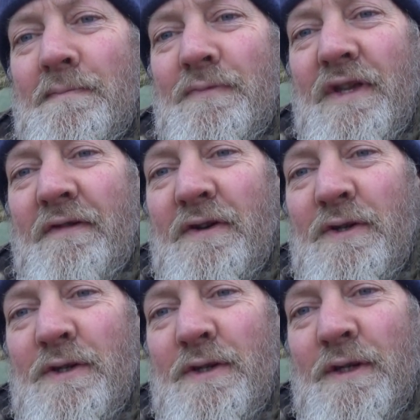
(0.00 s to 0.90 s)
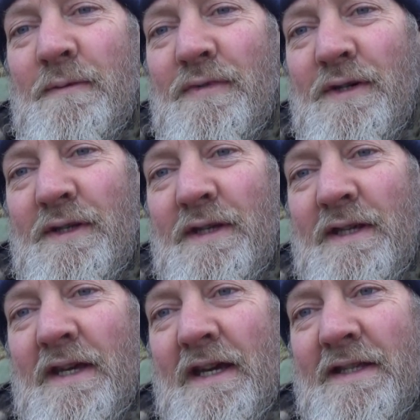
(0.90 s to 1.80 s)
never really embody
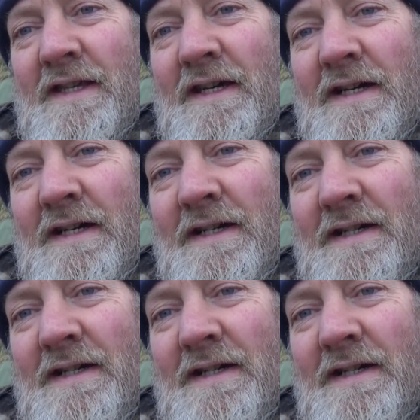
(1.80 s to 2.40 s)
the idea.